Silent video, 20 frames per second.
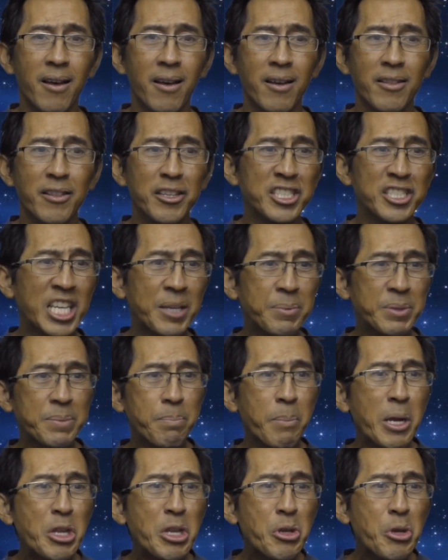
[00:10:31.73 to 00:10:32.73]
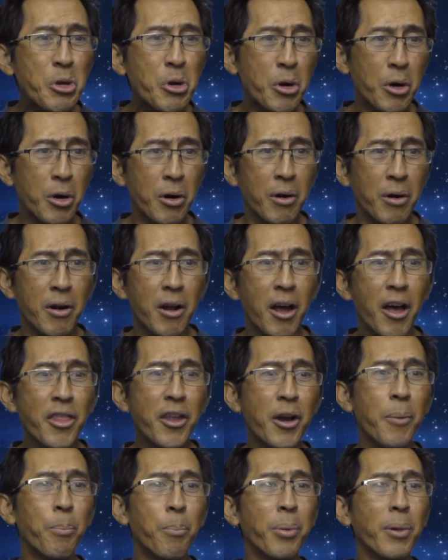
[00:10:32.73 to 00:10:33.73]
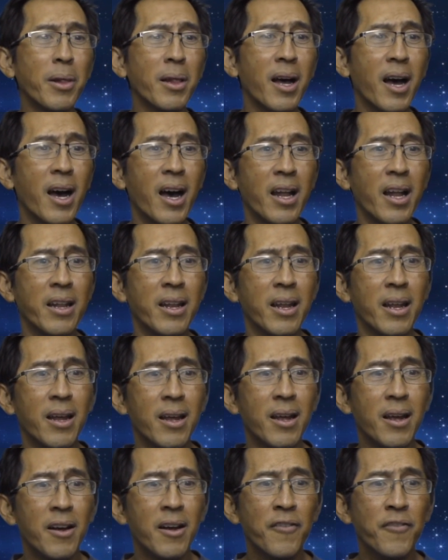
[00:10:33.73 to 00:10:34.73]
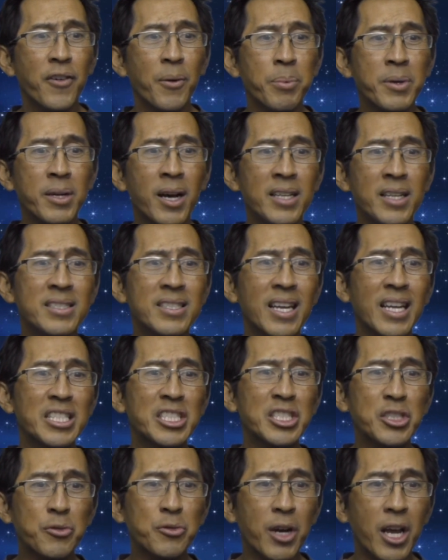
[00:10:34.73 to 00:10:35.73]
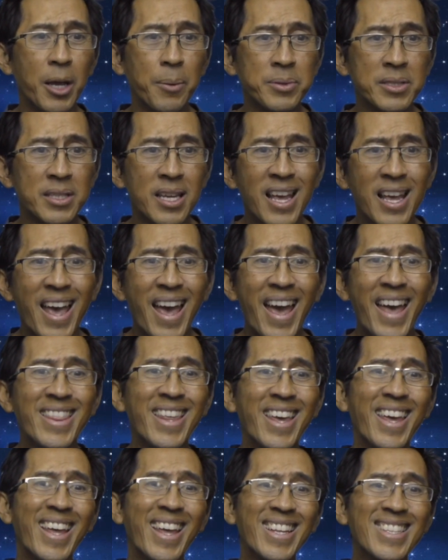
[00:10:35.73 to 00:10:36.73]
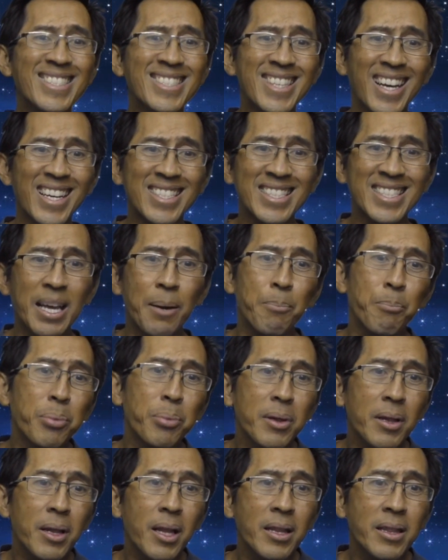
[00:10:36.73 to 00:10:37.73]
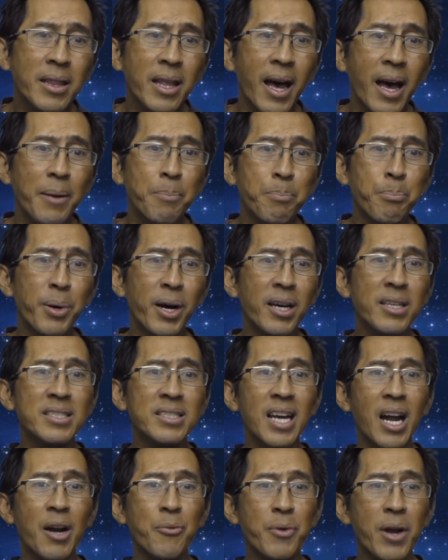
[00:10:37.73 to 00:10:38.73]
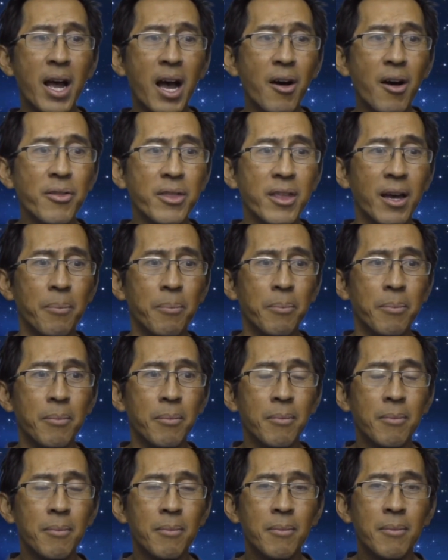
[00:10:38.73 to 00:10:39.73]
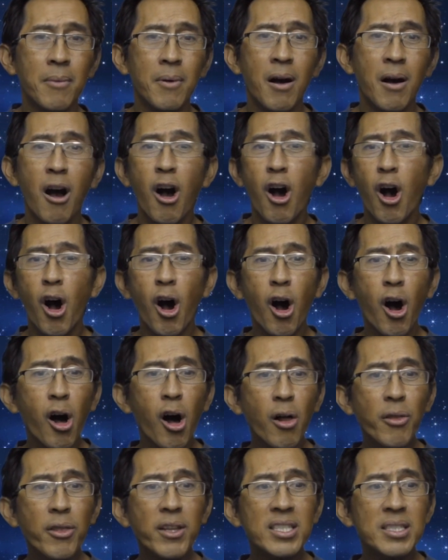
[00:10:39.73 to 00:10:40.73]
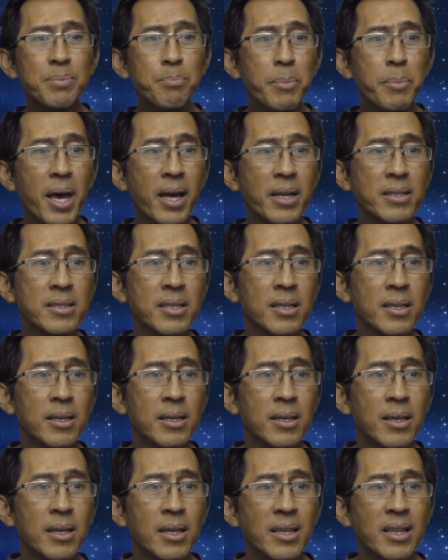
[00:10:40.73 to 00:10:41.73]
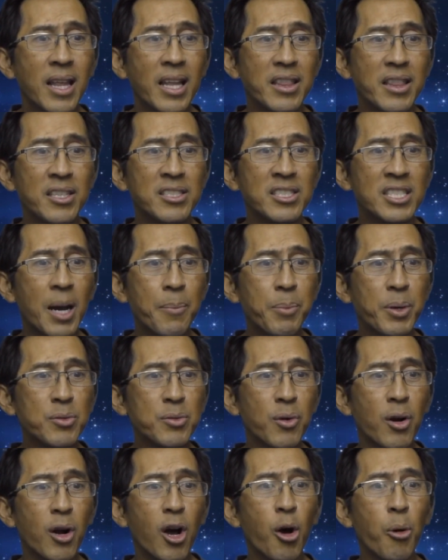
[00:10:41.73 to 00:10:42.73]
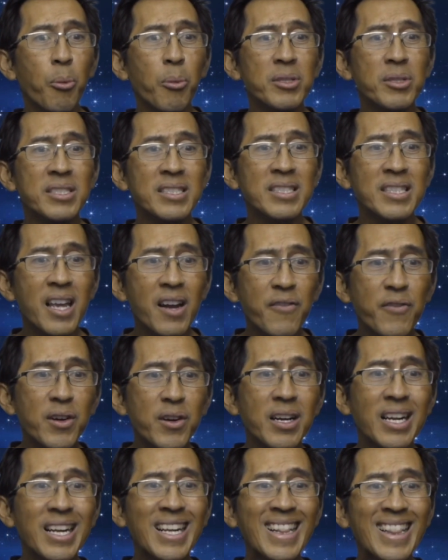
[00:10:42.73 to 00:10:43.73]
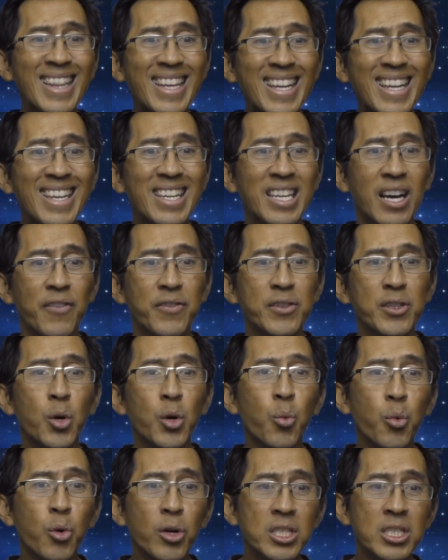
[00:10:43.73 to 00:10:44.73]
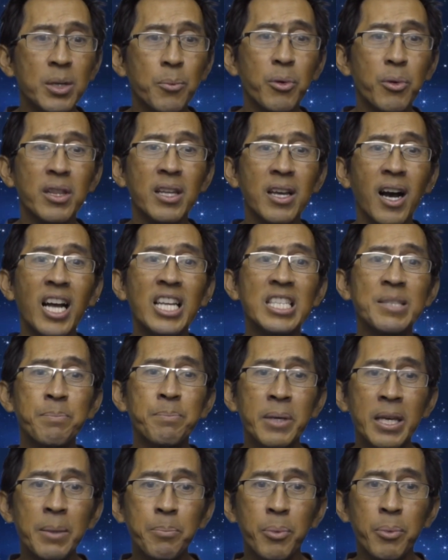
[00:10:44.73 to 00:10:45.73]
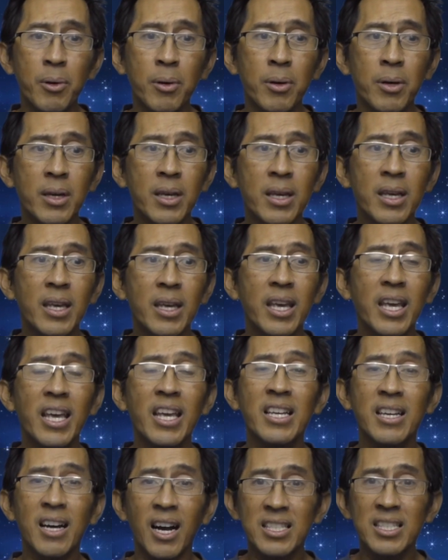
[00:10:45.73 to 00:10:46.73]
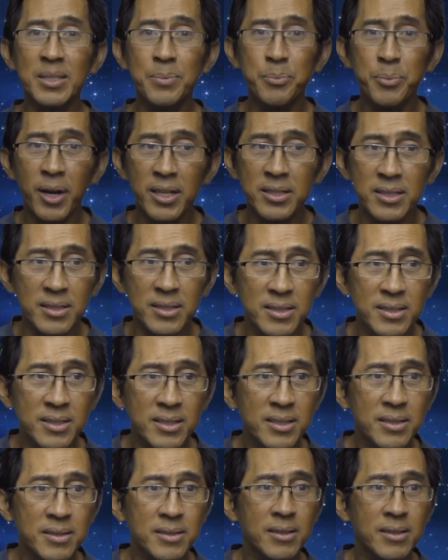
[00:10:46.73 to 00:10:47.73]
the sheep's manure, their blood from cuts and scrapes, and the insects that, that buzzed around them. All this meant that the shepherds were almost never clean enough to worship with God's people in God's presence.